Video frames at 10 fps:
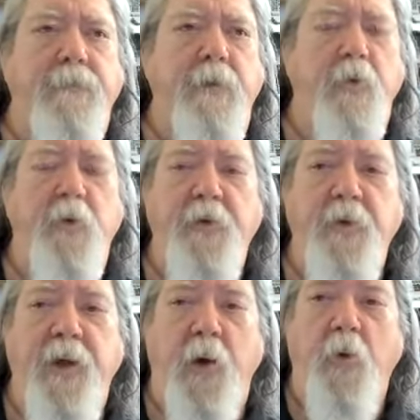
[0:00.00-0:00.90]
And we do
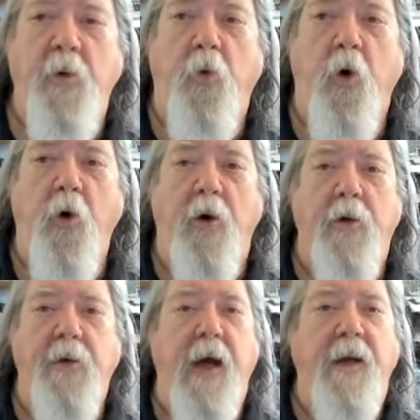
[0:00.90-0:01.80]
that with
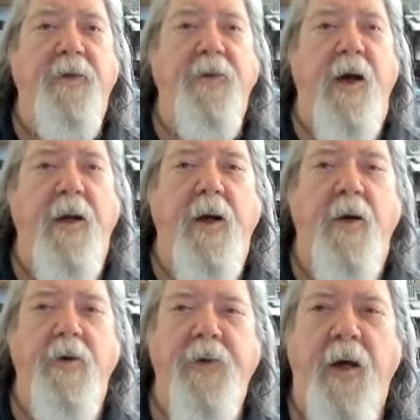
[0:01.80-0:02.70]
war. God is on
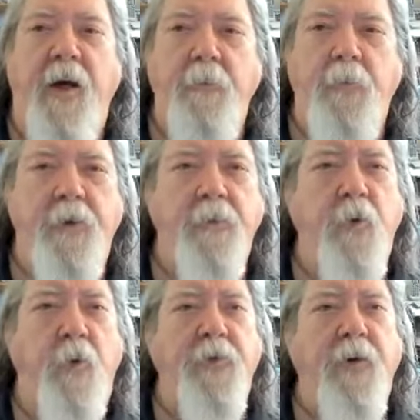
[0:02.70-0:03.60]
our side, but of
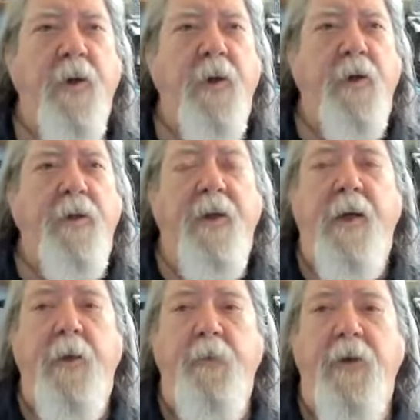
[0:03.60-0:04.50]
course, the
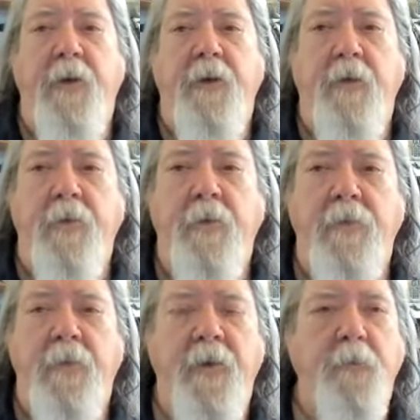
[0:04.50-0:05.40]
enemy,
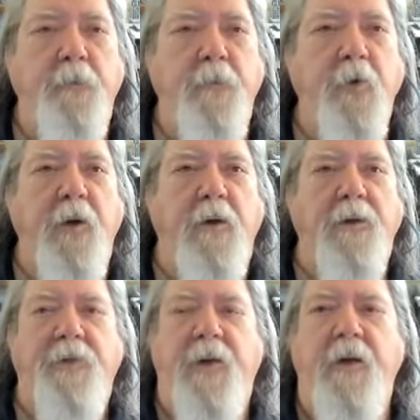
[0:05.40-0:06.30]
as brutal
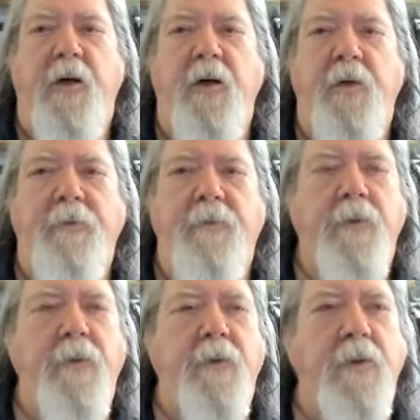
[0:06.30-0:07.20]
as they are,
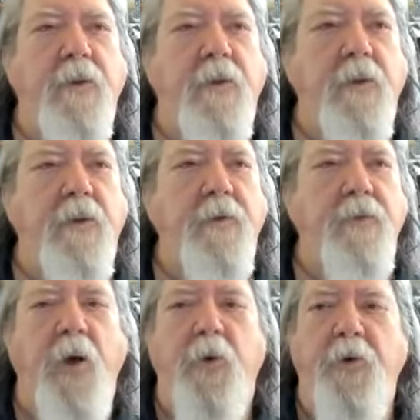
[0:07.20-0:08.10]

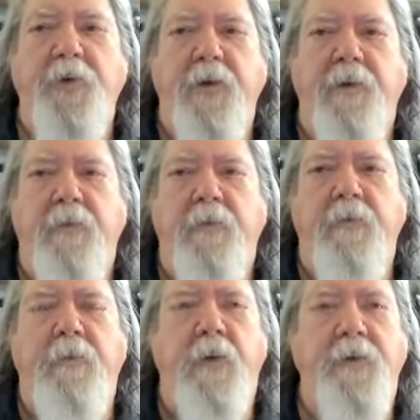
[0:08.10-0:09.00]
knows that
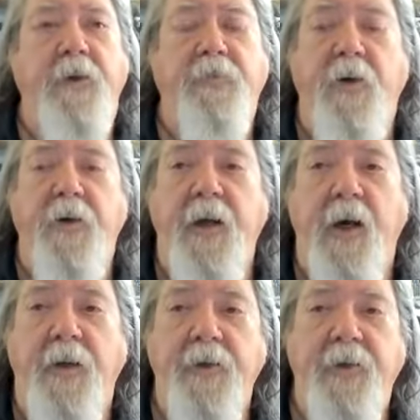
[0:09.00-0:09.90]
a different
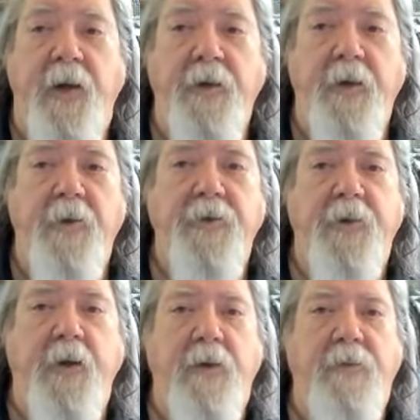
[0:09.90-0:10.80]
God is on their
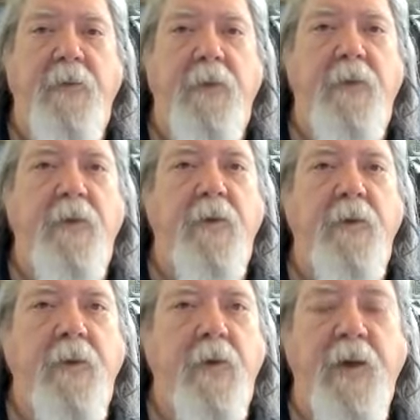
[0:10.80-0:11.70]
side.
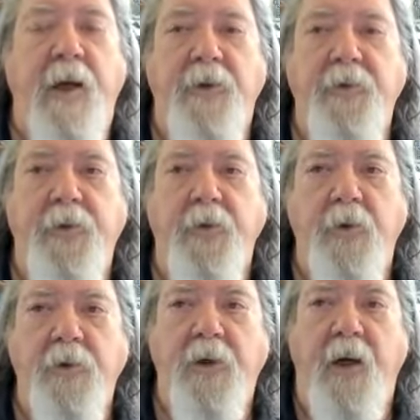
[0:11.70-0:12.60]
Their God's the
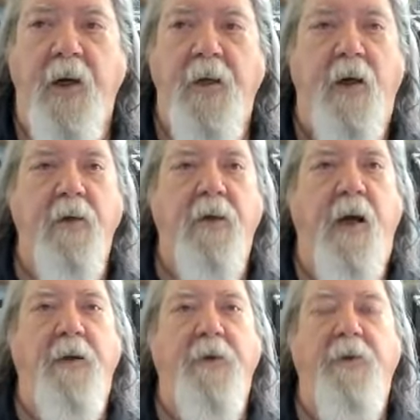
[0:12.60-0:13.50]
good God, our
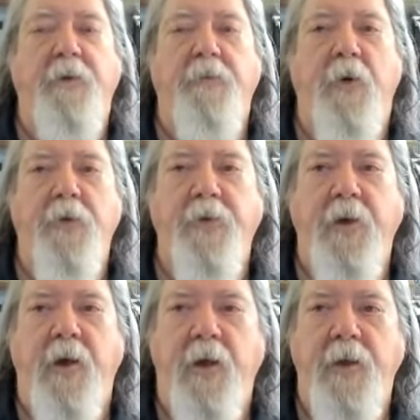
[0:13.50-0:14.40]
God is the false
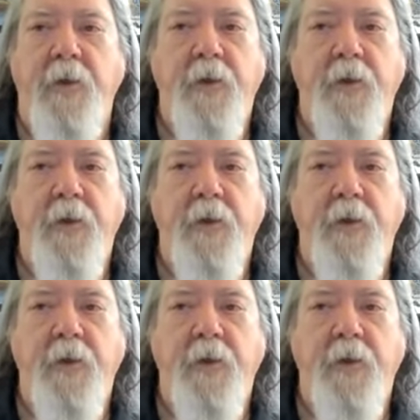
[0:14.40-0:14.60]
God.